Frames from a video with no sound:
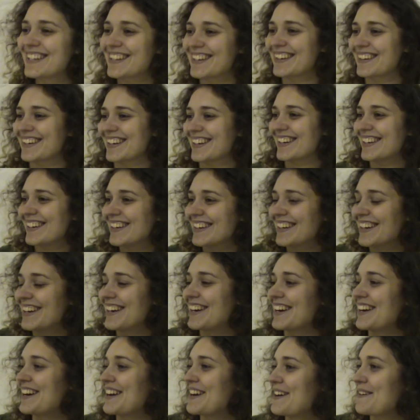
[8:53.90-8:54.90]
It's okay.
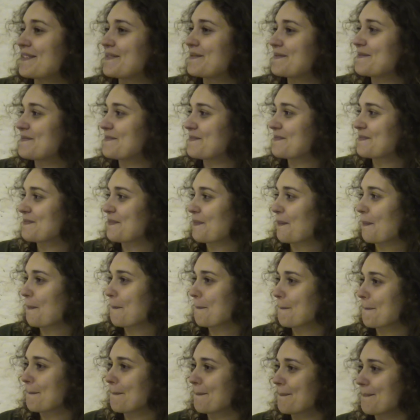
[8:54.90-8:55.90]
Um,
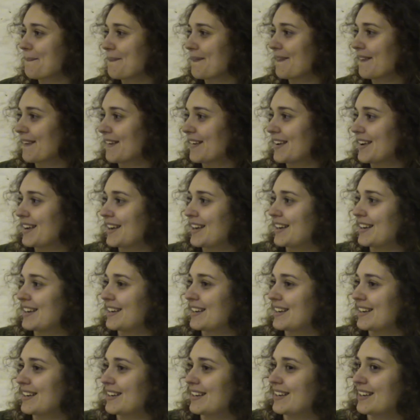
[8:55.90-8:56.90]
uh,
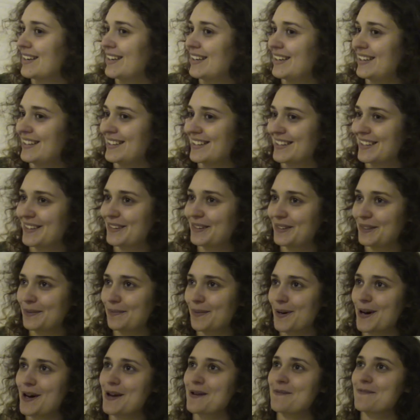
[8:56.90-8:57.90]
it's called The
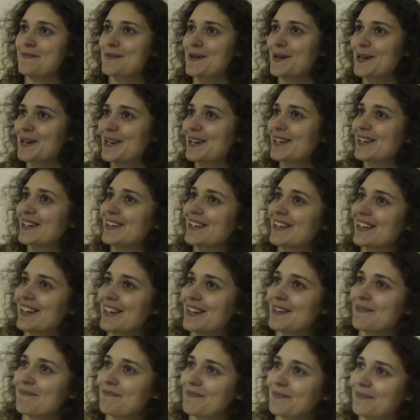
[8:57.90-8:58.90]
Pipe
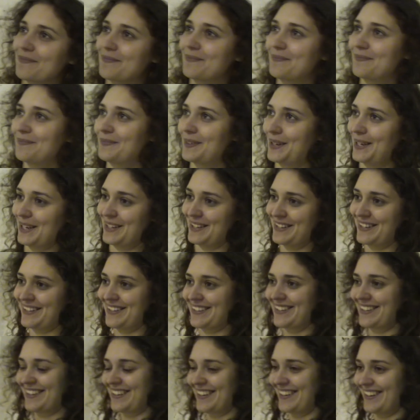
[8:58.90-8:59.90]
um,
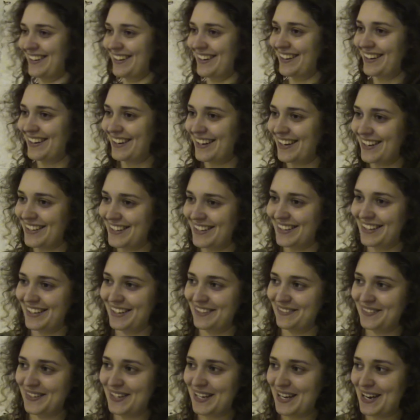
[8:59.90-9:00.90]
because I had to
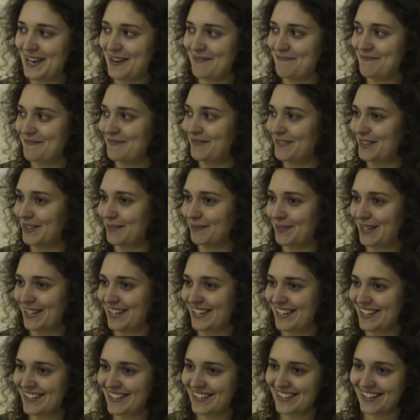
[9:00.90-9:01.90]
think of a name for the
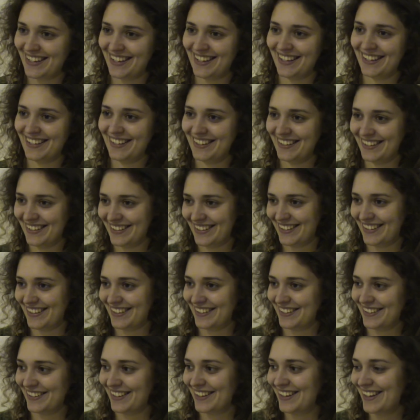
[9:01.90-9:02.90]
place and
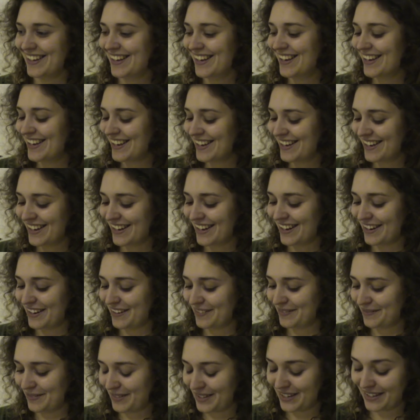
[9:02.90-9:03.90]
uh, I'm,